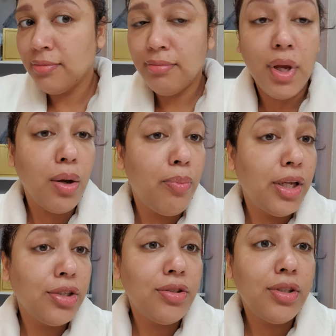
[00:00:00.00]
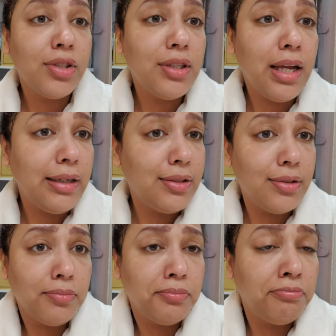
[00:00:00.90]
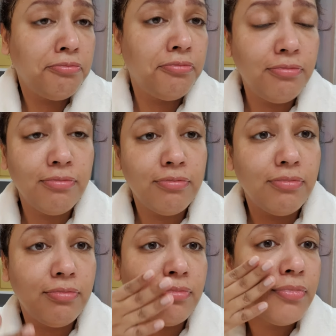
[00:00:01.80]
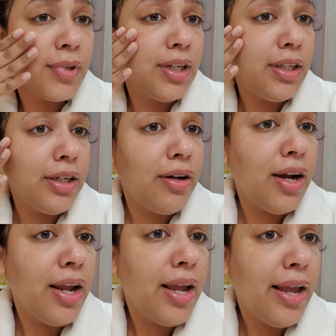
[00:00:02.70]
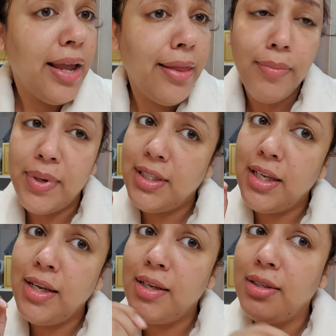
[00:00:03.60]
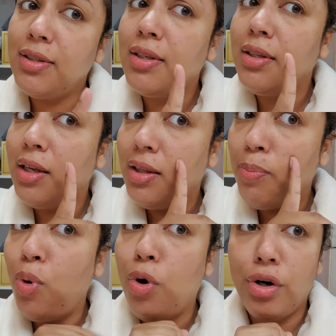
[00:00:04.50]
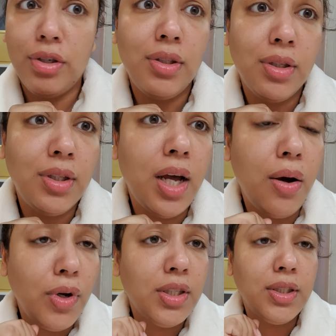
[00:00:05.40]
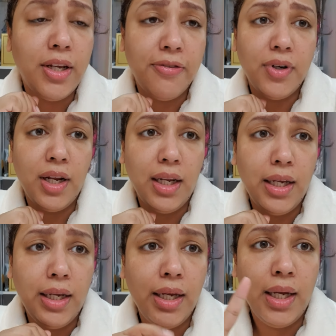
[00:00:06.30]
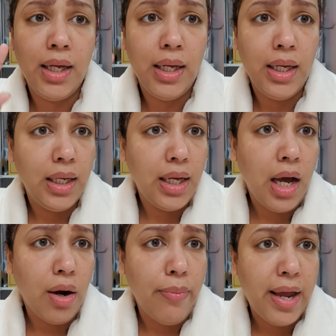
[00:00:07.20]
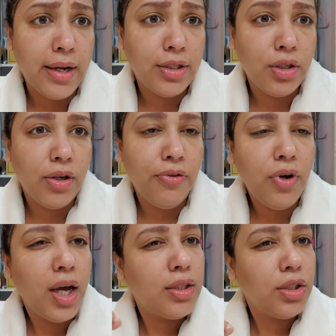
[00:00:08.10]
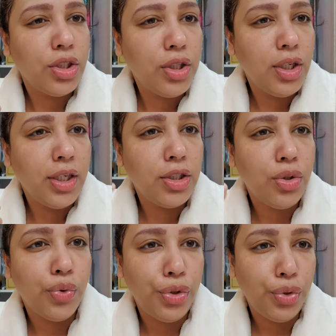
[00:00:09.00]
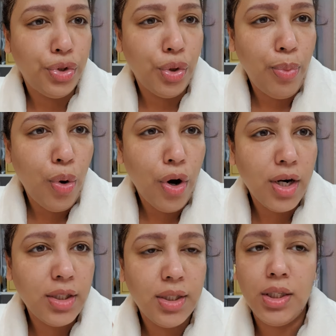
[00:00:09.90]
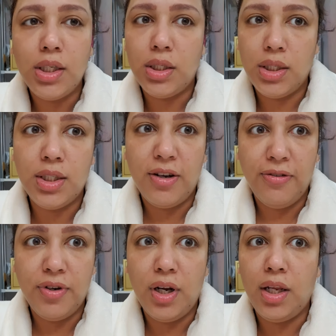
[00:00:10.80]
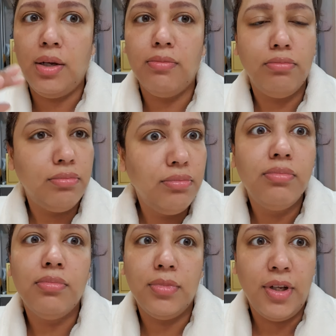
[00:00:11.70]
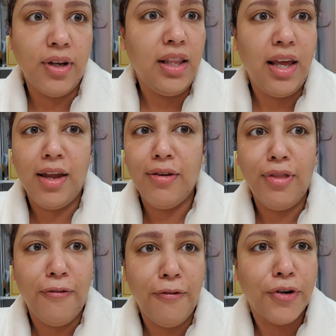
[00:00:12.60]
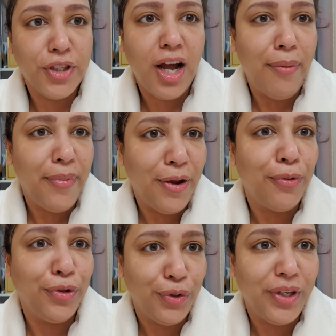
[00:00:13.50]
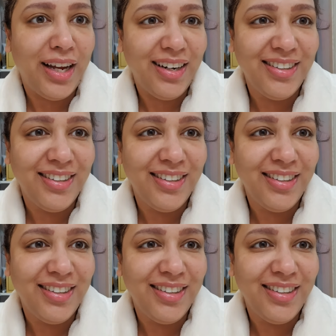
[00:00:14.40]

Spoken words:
My complexion looks nice, clear, and the best thing is that the pores. That was definitely automatic. So if you guys are just looking to reduce your pores, this is definitely the first time it will do that.